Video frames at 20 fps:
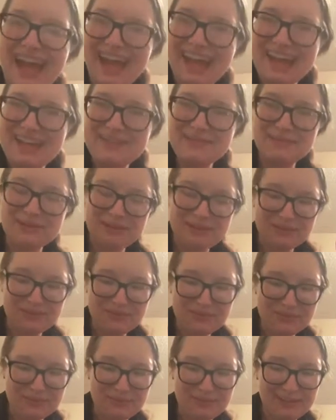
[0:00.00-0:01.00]
Hey
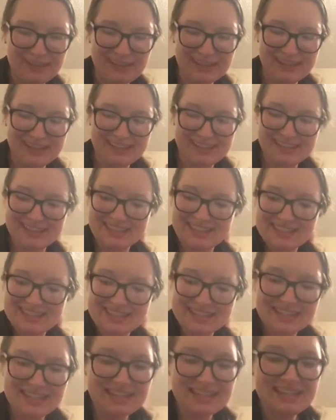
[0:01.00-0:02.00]
beautiful
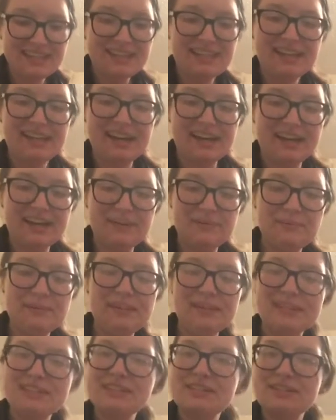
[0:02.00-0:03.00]
beings. I hope you
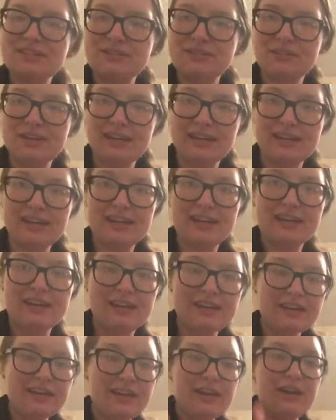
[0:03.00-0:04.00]
guys are doing
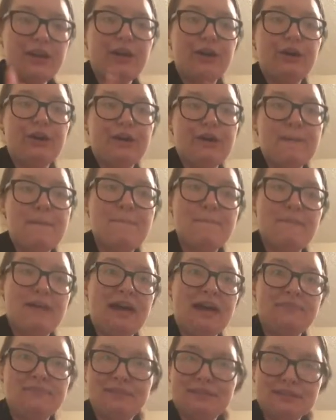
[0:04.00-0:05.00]

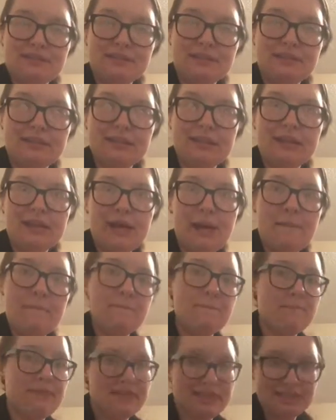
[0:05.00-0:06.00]
absolutely
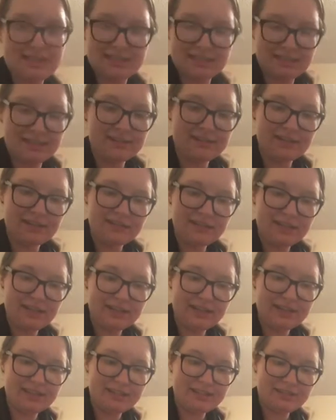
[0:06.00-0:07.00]
amazingly
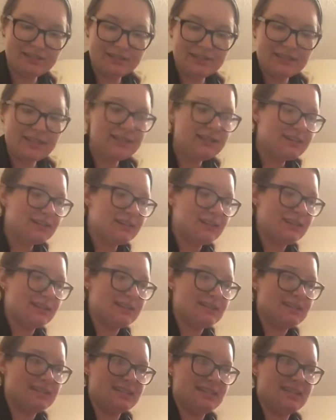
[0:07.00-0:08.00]
right now.
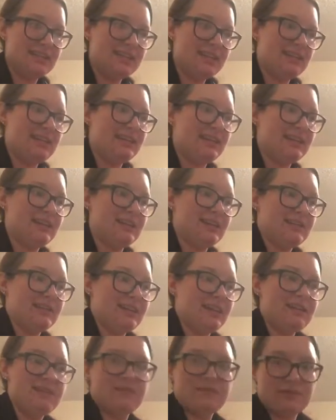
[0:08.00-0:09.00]
And today and
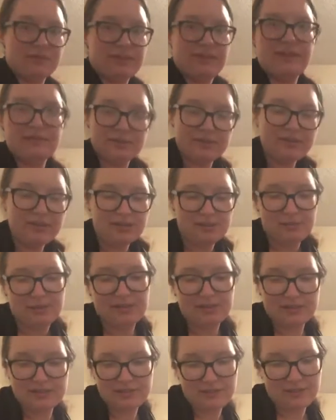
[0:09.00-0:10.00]
like forever, I hope you
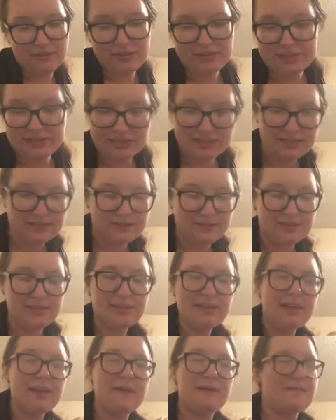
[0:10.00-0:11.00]
guys always do
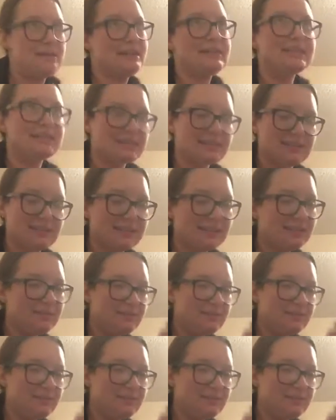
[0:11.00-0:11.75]
amazingly